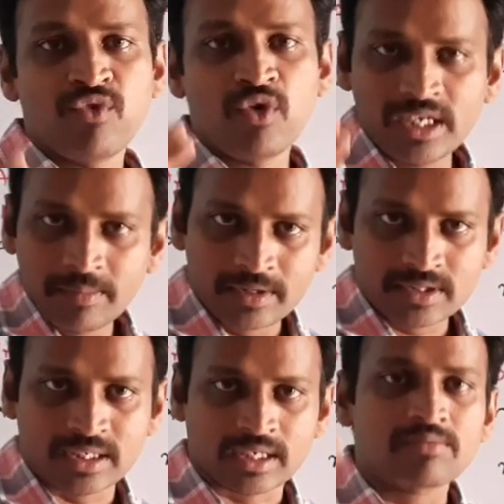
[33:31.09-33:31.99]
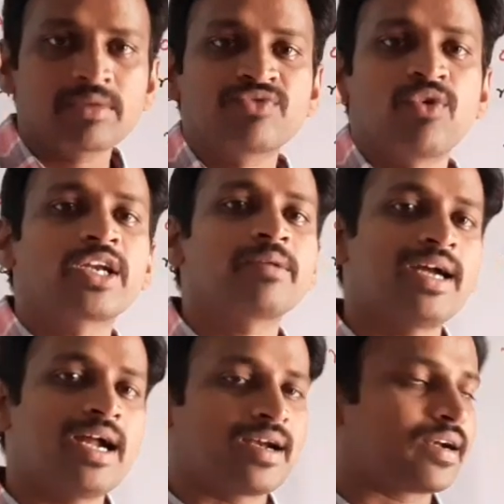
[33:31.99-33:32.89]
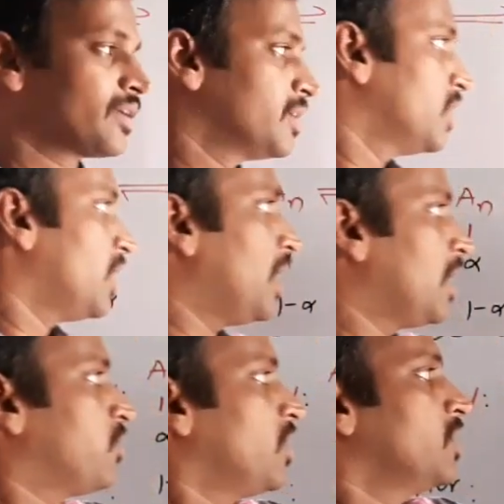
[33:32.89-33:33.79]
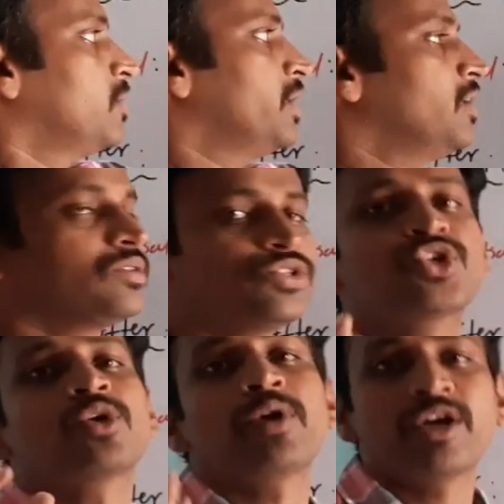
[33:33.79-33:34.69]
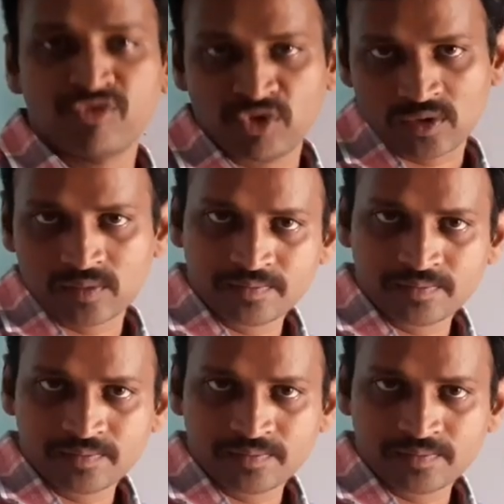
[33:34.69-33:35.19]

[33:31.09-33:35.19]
40% means 40 by 100. Alpha will be 0.4.